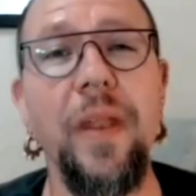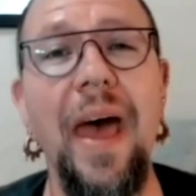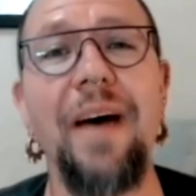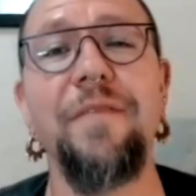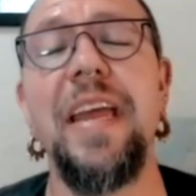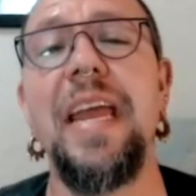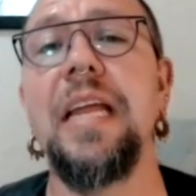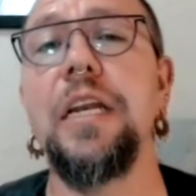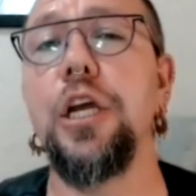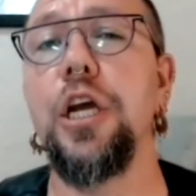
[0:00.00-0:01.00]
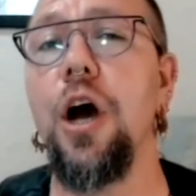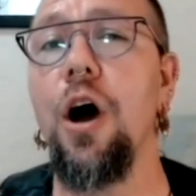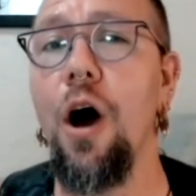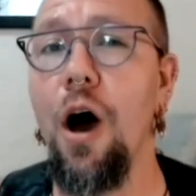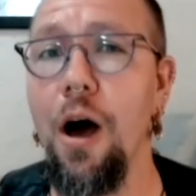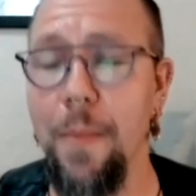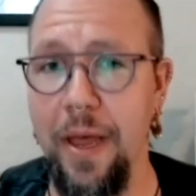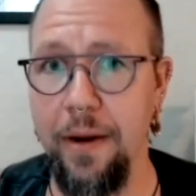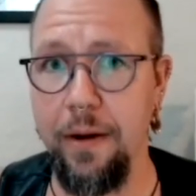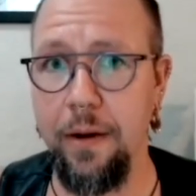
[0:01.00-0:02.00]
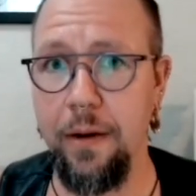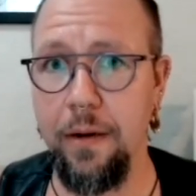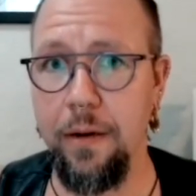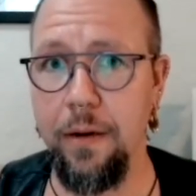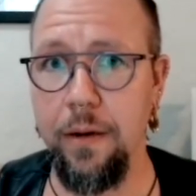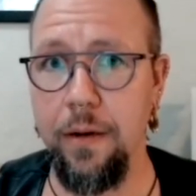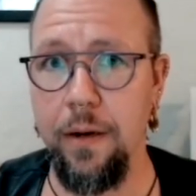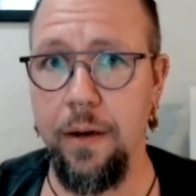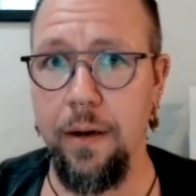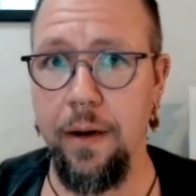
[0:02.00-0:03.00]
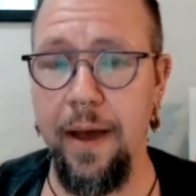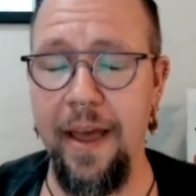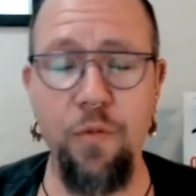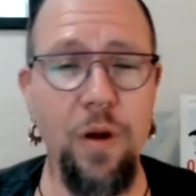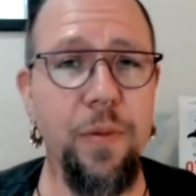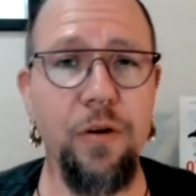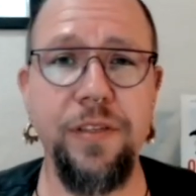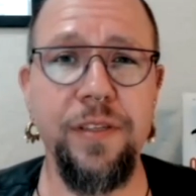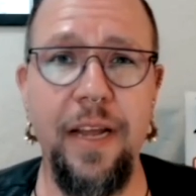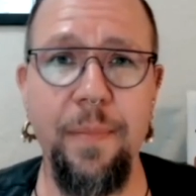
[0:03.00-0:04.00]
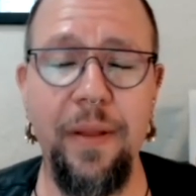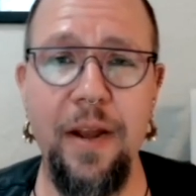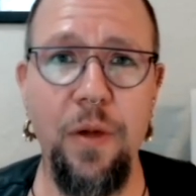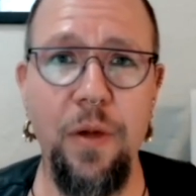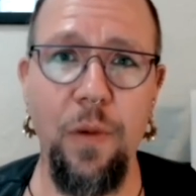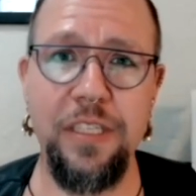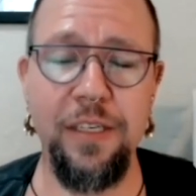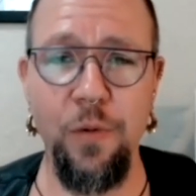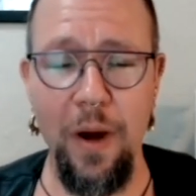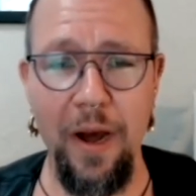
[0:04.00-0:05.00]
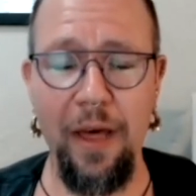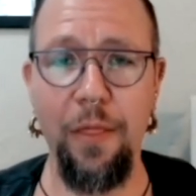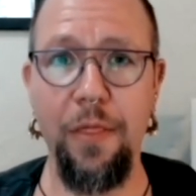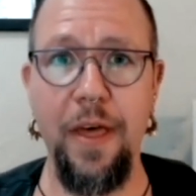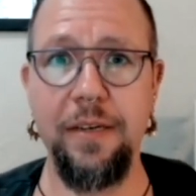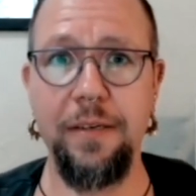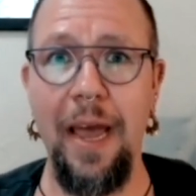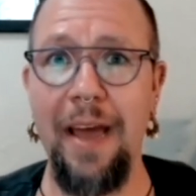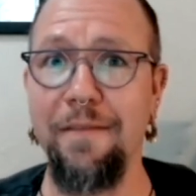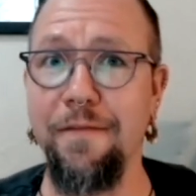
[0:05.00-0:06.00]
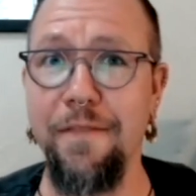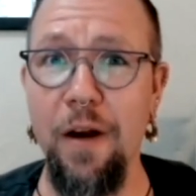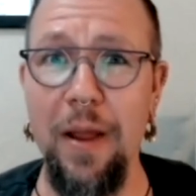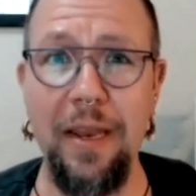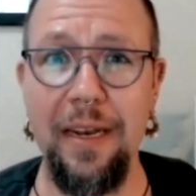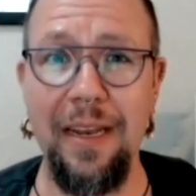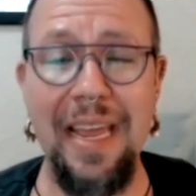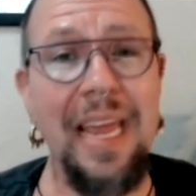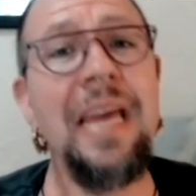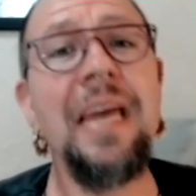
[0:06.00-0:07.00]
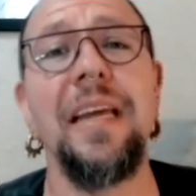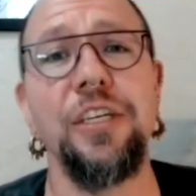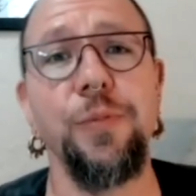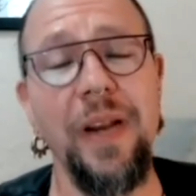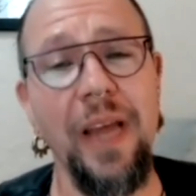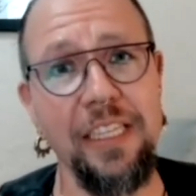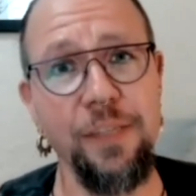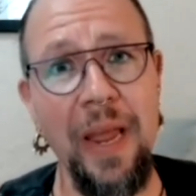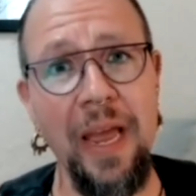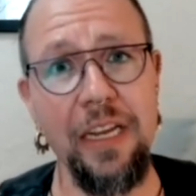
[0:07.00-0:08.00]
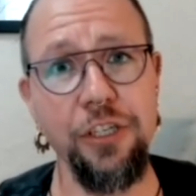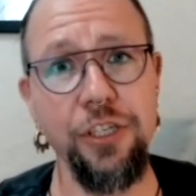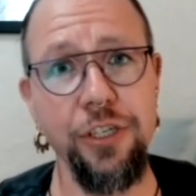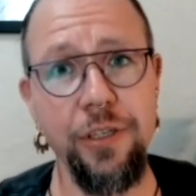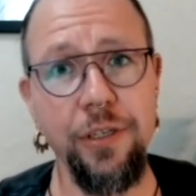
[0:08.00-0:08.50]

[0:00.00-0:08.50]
have in common I have one person that I played with once in a while that had very little English, but had Spanish